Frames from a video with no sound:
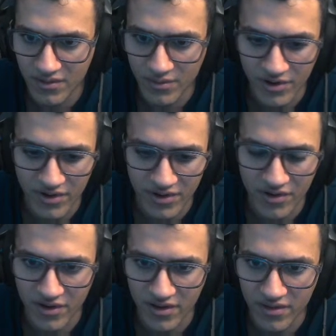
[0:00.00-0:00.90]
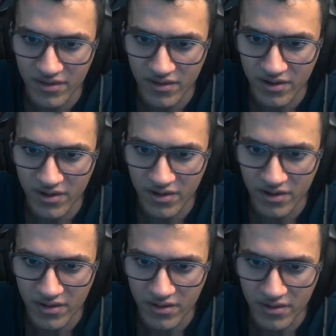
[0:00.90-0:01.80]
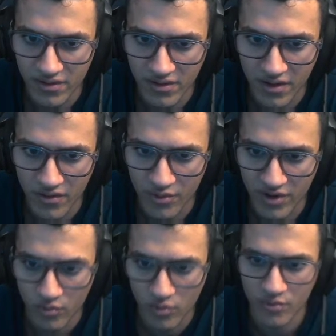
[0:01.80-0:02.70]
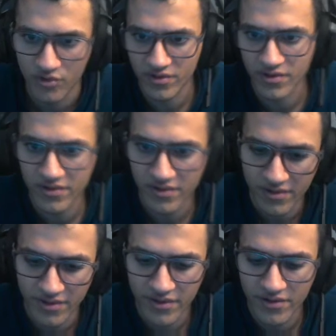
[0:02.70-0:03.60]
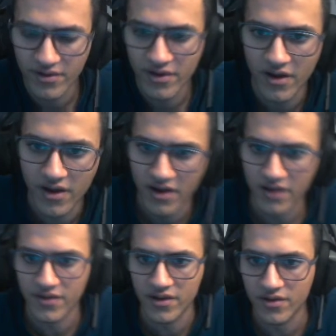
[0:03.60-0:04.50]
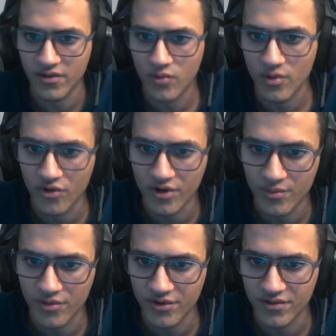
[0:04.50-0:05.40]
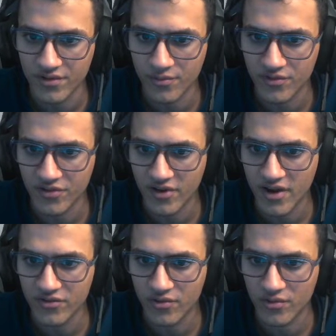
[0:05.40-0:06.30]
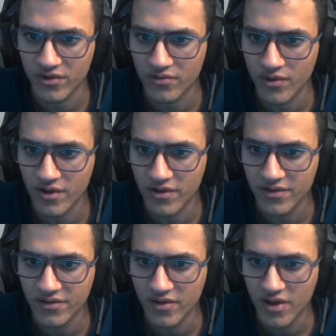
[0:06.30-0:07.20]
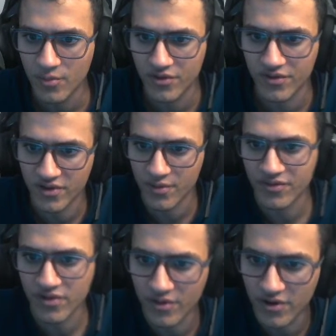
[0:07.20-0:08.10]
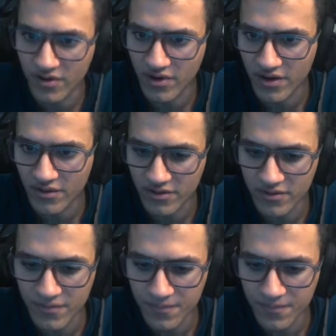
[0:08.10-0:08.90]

Oh my God. Okay. Now we need one more there. And then one more input. We're just gonna have degree to radius, but this time it's gonna be 90.